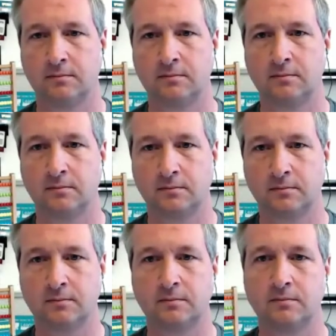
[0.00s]

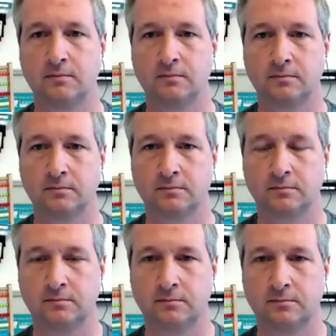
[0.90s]

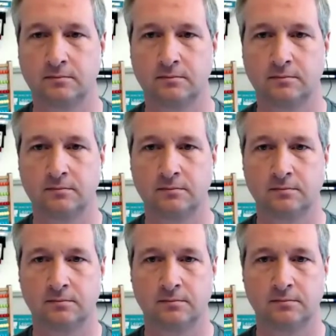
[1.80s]

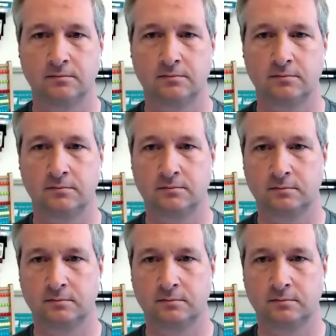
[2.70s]
This person isn't speaking.